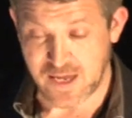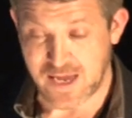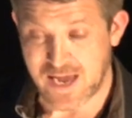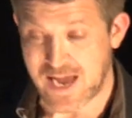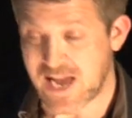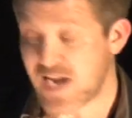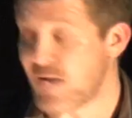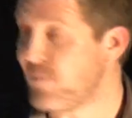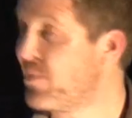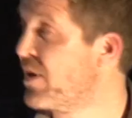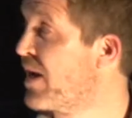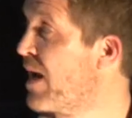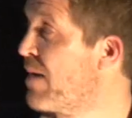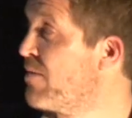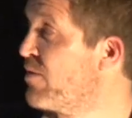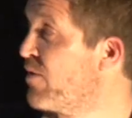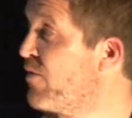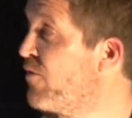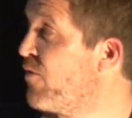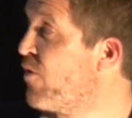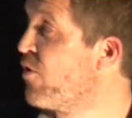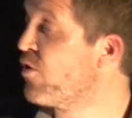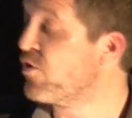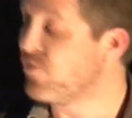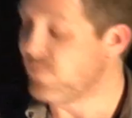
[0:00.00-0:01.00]
and it became the
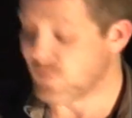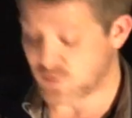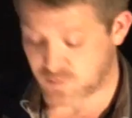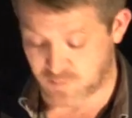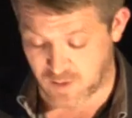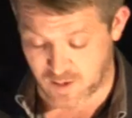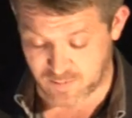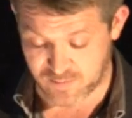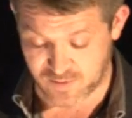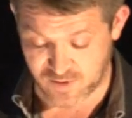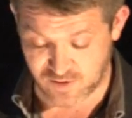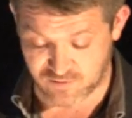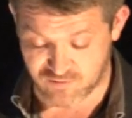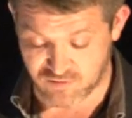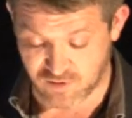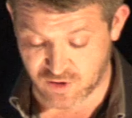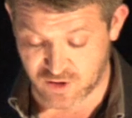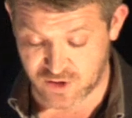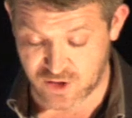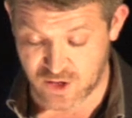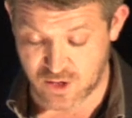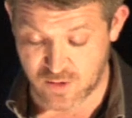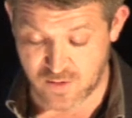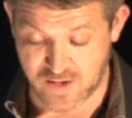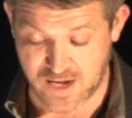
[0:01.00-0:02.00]
4th most popular drug
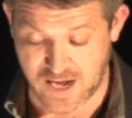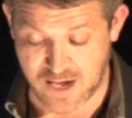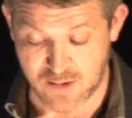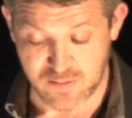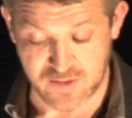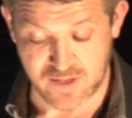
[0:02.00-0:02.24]
in the UK